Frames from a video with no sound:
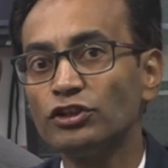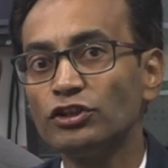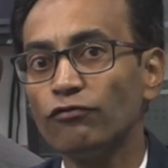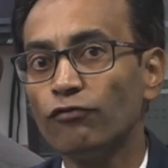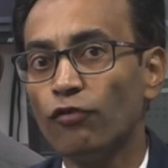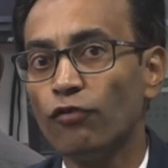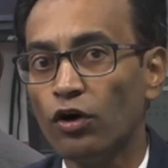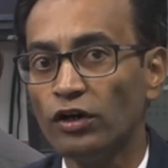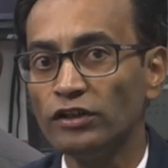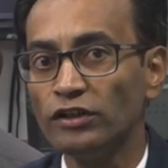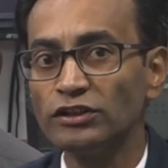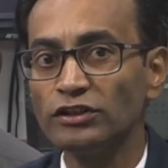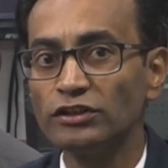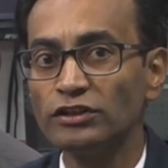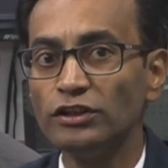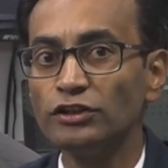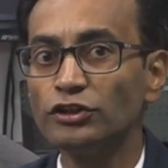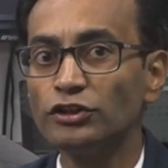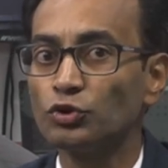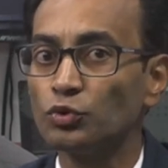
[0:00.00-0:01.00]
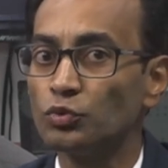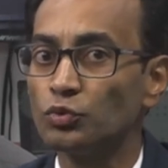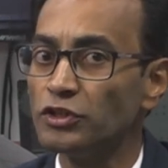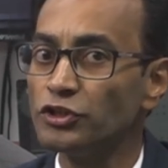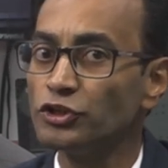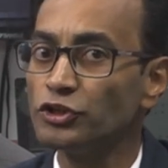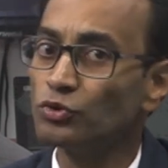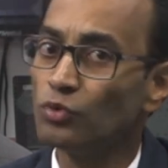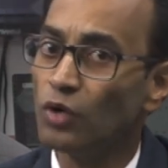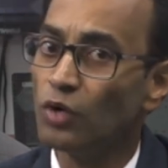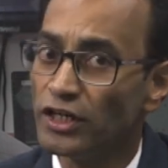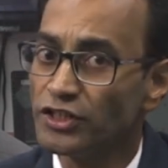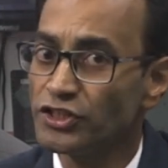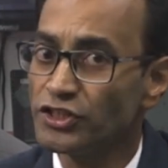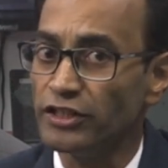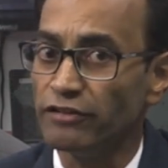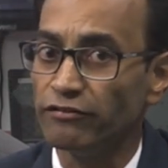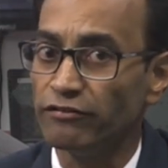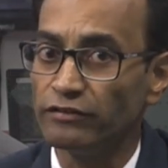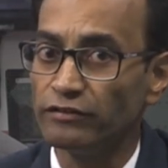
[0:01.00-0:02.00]
wants the students to
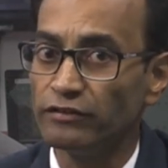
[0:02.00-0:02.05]
achieve.